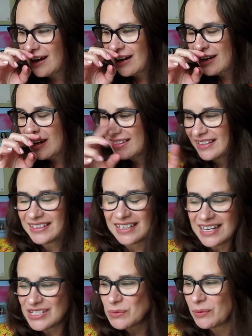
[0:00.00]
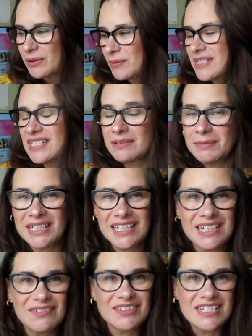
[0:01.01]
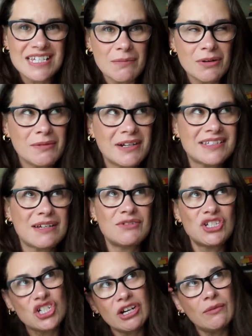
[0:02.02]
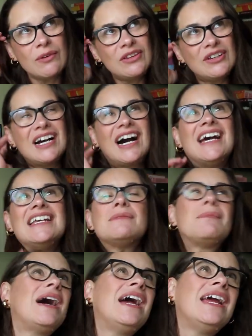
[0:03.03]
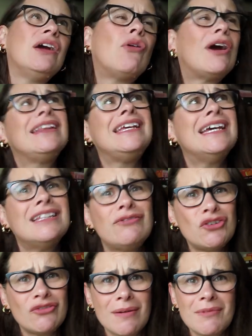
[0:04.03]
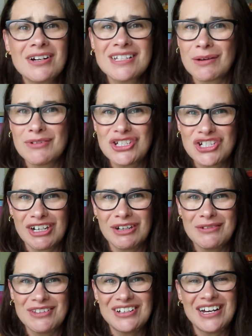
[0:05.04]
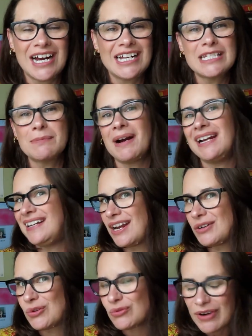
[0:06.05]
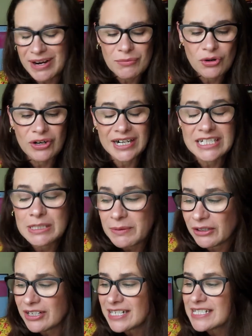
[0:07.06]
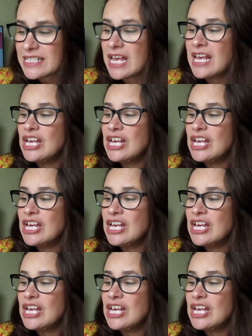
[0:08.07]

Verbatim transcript: I think the last one was at the beginning of December because I was sharing with you guys my, or at the end of November because I was sharing with you guys my NaNoWriMo experience.